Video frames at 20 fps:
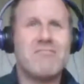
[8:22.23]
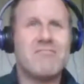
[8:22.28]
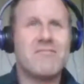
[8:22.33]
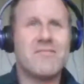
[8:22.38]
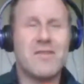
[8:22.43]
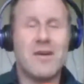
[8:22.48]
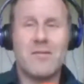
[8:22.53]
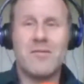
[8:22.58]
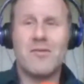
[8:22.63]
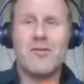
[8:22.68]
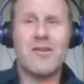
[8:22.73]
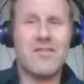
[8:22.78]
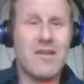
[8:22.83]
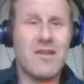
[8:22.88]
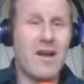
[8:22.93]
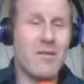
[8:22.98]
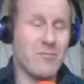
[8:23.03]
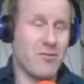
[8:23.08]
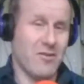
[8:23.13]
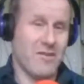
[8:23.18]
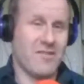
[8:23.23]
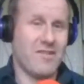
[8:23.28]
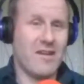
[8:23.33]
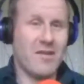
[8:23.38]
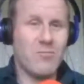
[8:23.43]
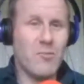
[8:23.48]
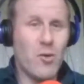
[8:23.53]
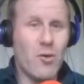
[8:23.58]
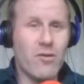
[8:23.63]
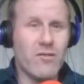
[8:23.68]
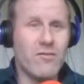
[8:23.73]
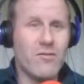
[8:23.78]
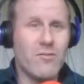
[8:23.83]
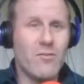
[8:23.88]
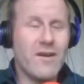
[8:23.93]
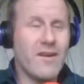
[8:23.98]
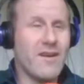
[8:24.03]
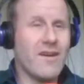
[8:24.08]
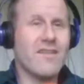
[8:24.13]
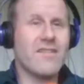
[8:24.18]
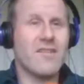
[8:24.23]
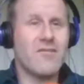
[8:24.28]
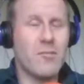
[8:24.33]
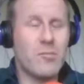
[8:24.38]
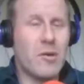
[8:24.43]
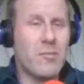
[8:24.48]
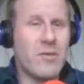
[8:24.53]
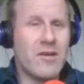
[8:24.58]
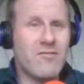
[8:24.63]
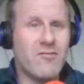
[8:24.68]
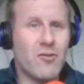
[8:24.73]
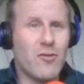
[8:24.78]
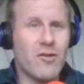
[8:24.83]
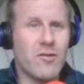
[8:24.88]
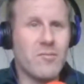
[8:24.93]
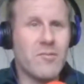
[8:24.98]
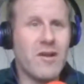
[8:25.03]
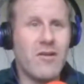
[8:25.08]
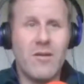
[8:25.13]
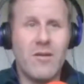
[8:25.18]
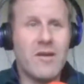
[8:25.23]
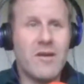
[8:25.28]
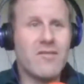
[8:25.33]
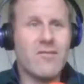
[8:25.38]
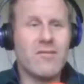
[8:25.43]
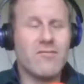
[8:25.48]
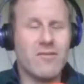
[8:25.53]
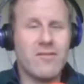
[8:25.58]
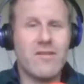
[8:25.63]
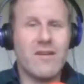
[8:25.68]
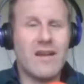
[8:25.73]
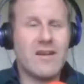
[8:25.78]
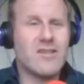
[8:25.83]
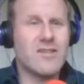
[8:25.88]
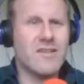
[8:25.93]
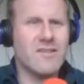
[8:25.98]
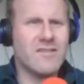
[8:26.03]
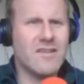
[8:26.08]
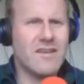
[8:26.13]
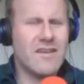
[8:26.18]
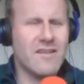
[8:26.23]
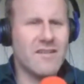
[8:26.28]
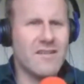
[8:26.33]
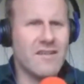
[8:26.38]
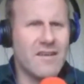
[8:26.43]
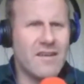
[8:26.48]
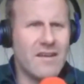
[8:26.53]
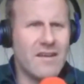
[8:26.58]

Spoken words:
So I'm gonna say it more. Why not? I have a public forum now. I may as well fucking actually say it.